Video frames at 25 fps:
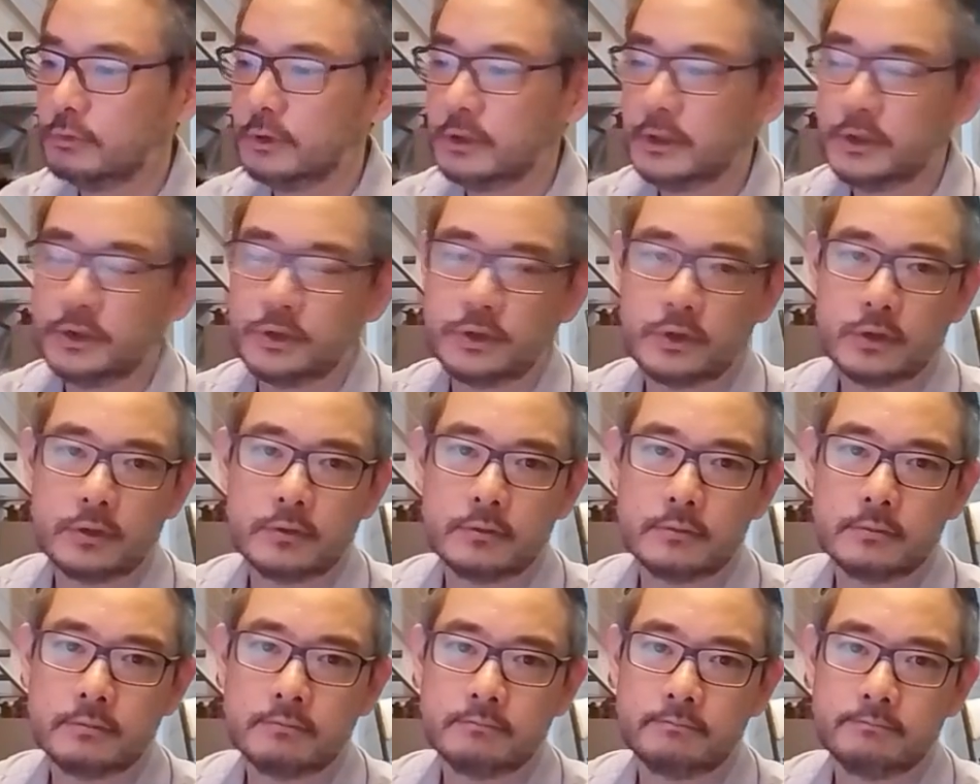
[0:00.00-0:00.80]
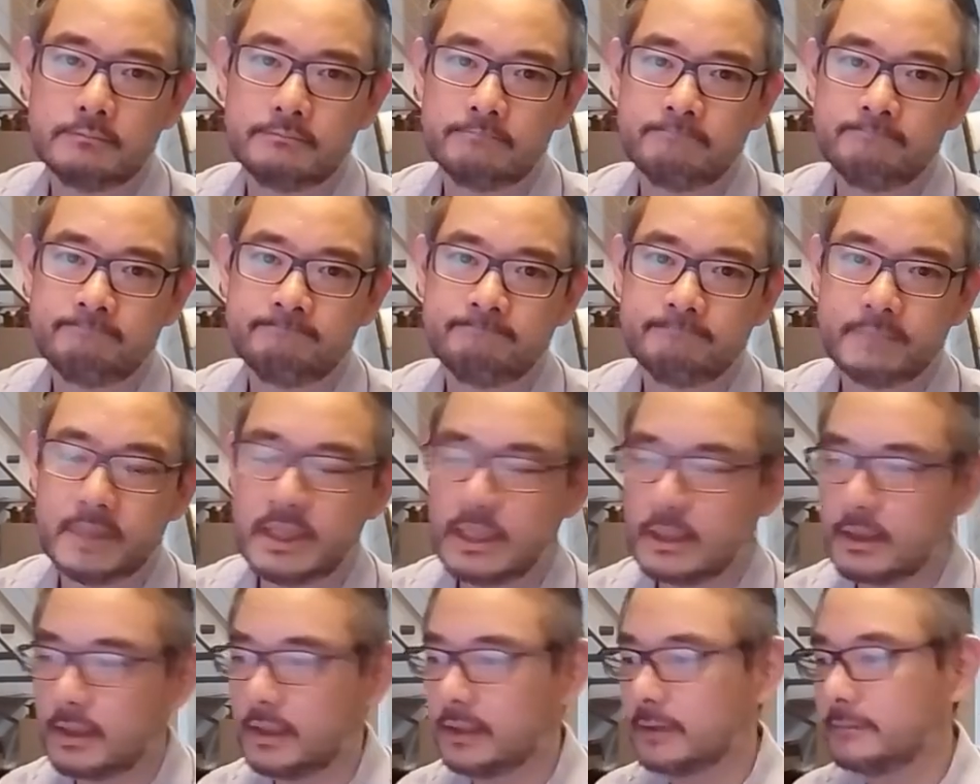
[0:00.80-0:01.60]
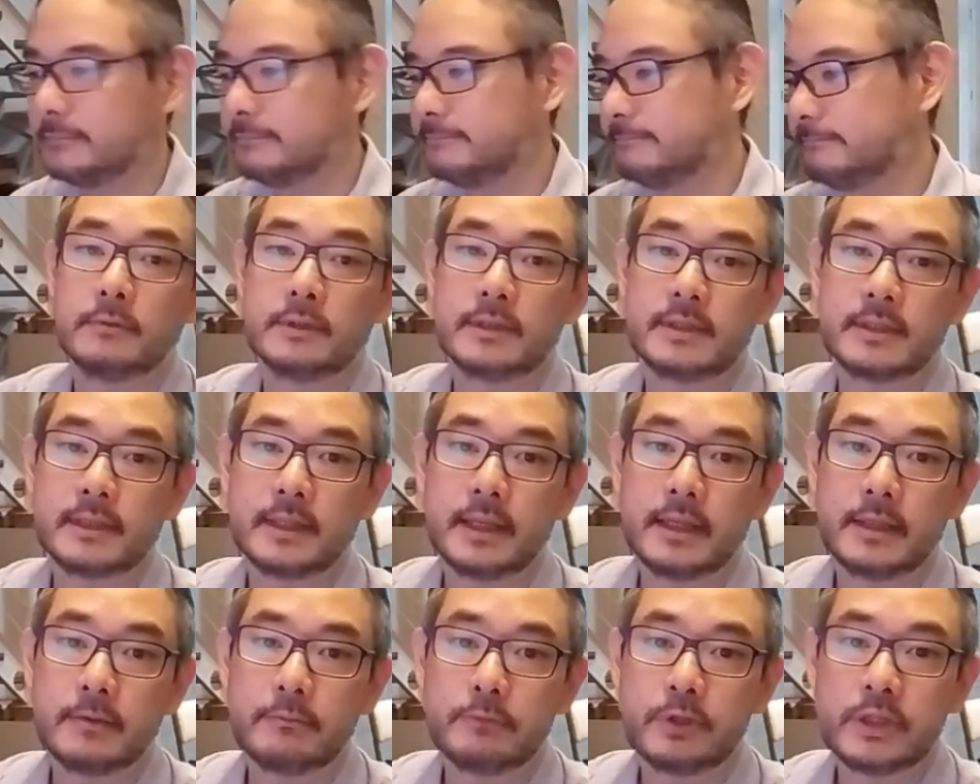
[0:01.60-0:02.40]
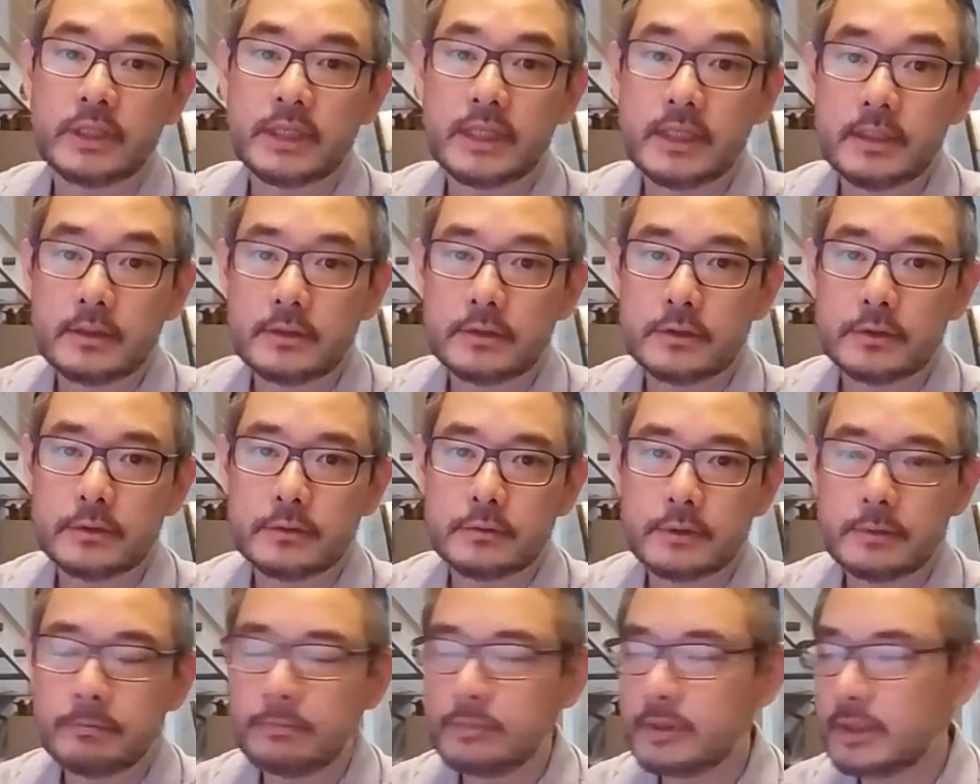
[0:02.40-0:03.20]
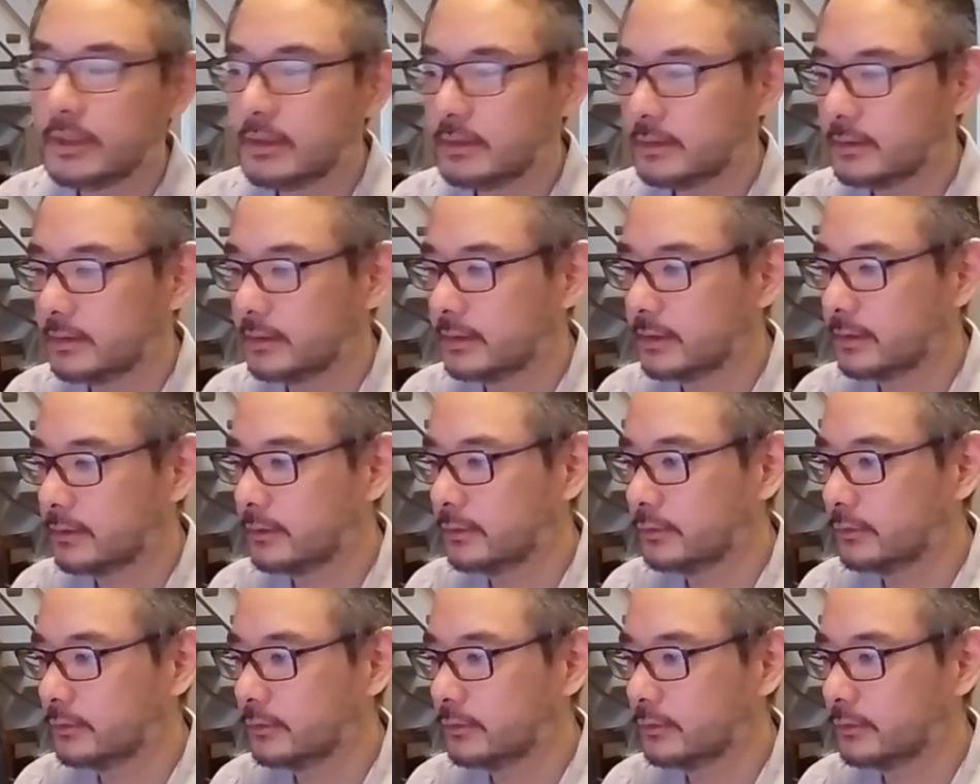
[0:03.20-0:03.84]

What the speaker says: we show nothing. Once again, we need to update our